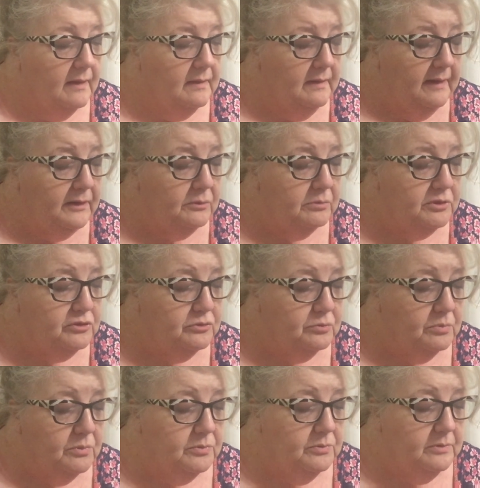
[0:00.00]
Licorice
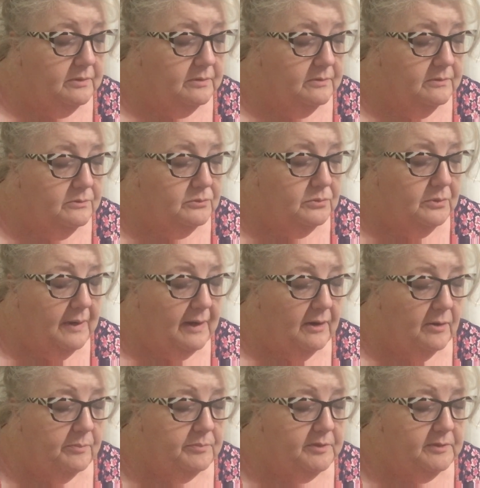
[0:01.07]
root to
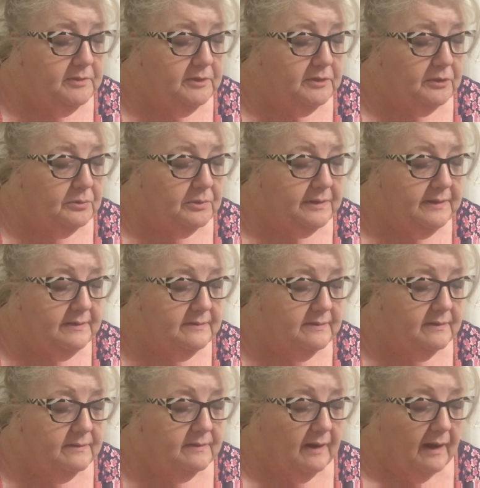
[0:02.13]
help to decrease
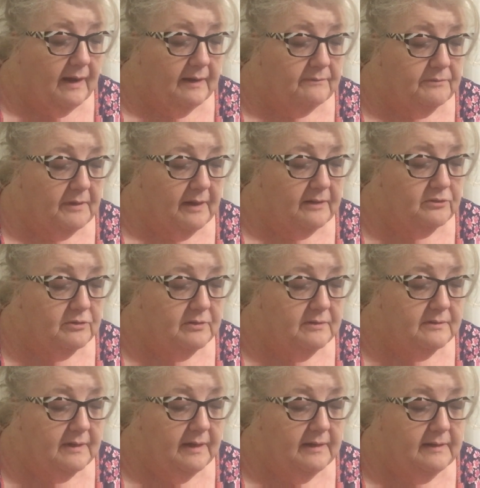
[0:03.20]
the hot
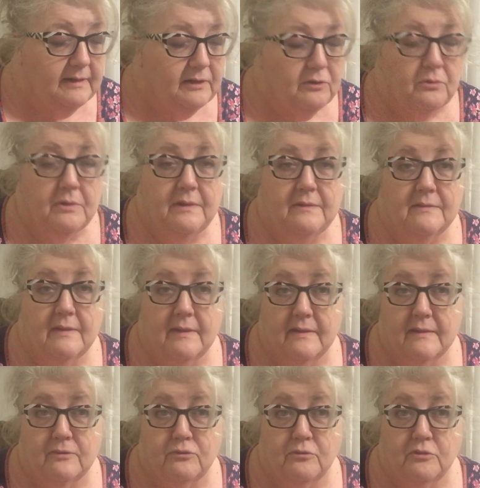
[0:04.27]
flashes and increase
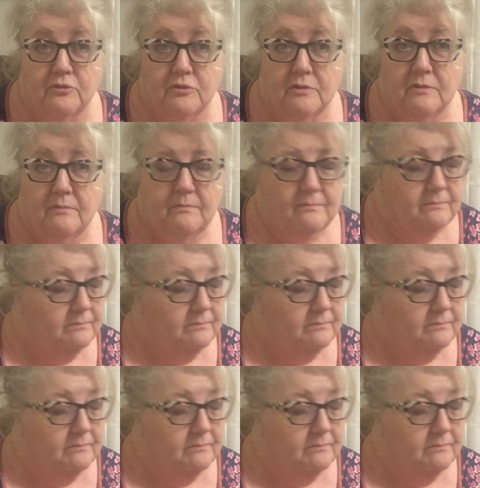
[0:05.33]
estrogen.